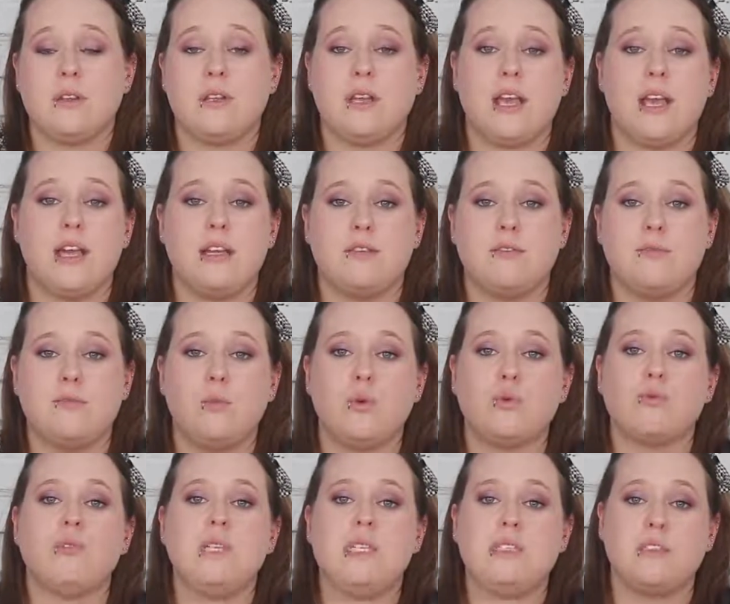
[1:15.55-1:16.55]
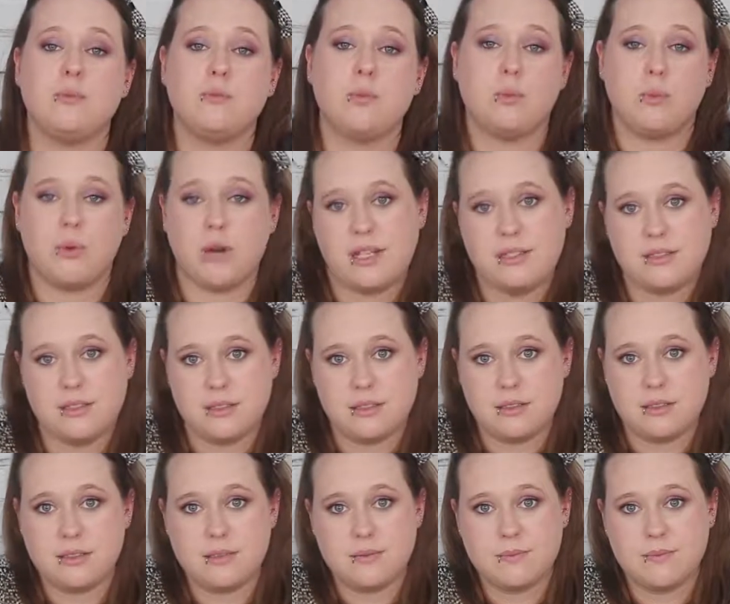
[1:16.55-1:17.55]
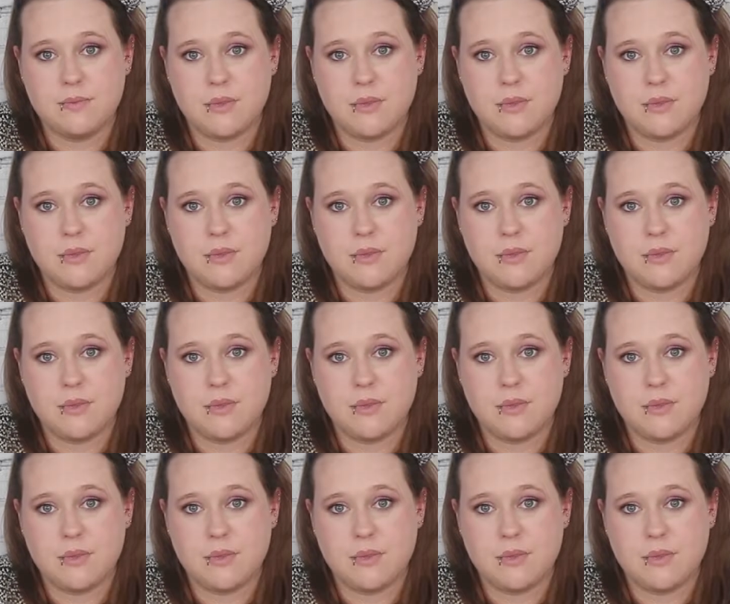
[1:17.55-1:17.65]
the kind of more reasonable prices.